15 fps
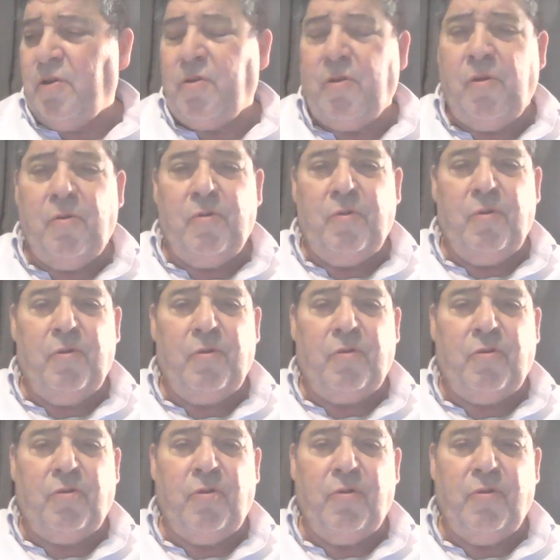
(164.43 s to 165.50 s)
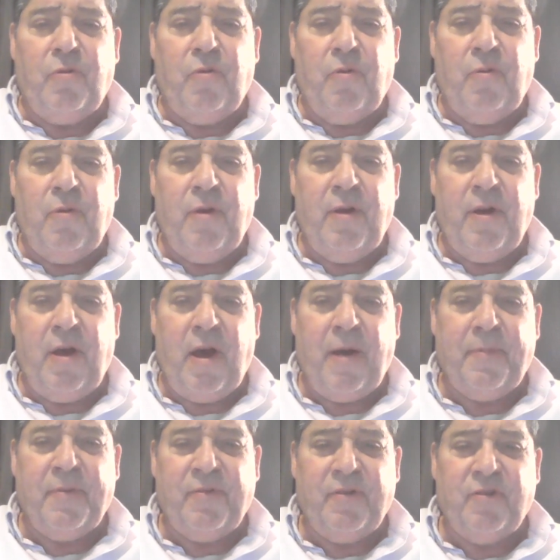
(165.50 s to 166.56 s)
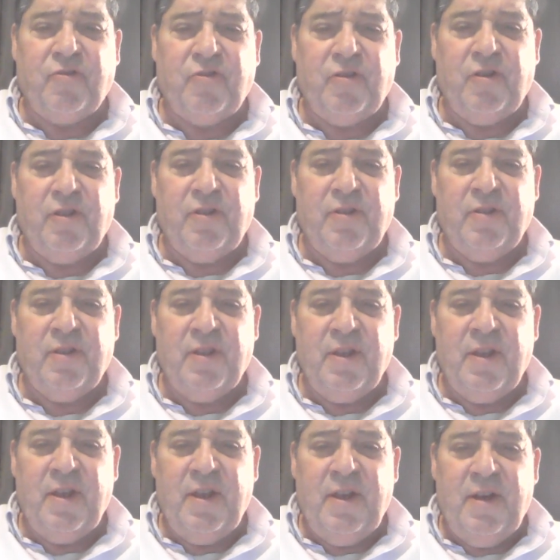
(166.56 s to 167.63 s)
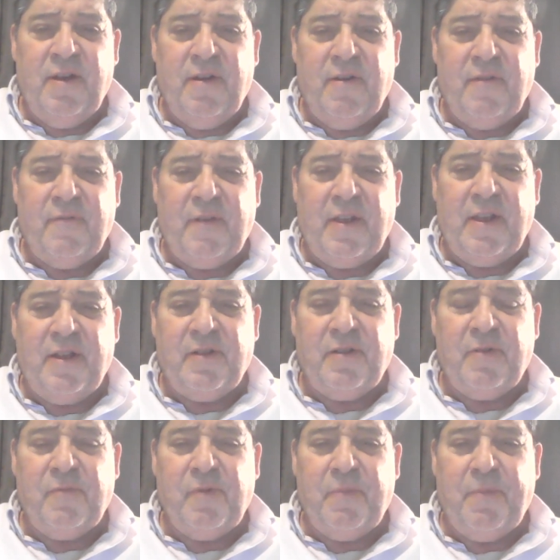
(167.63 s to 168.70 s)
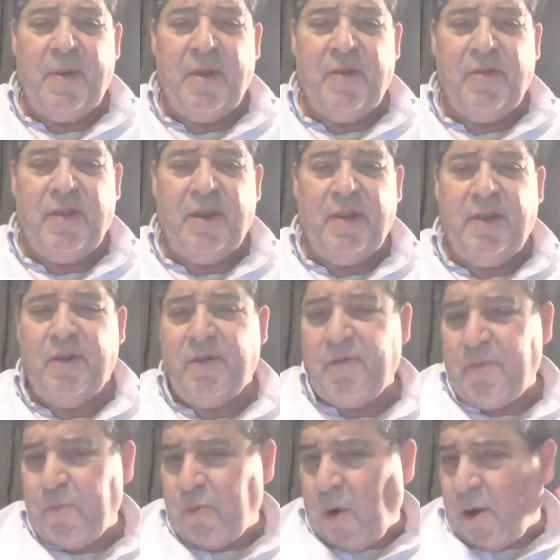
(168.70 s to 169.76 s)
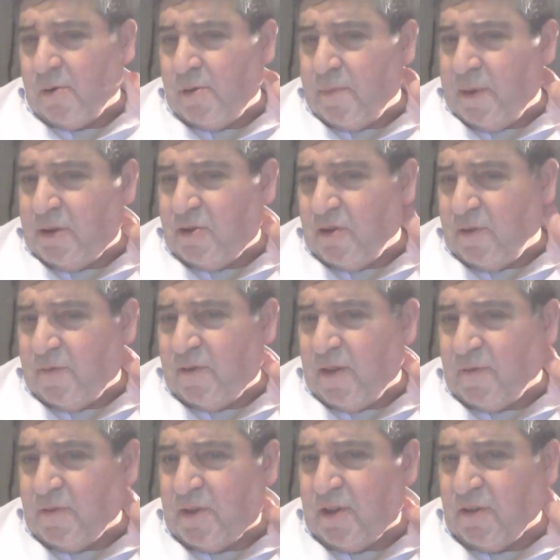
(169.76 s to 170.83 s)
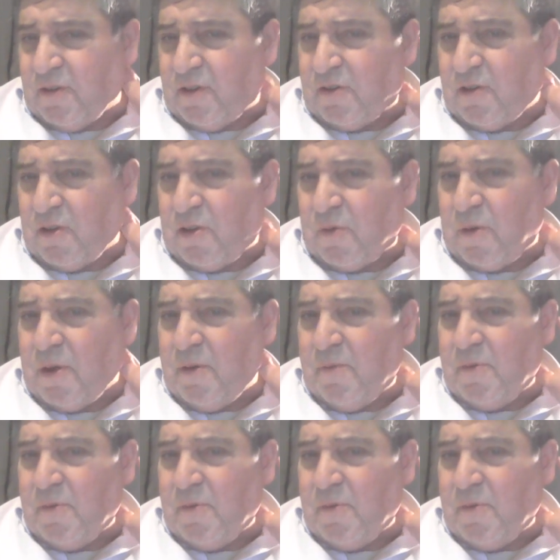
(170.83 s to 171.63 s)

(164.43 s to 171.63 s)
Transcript: colonial opposition of England, would be the Proclamation of 1763.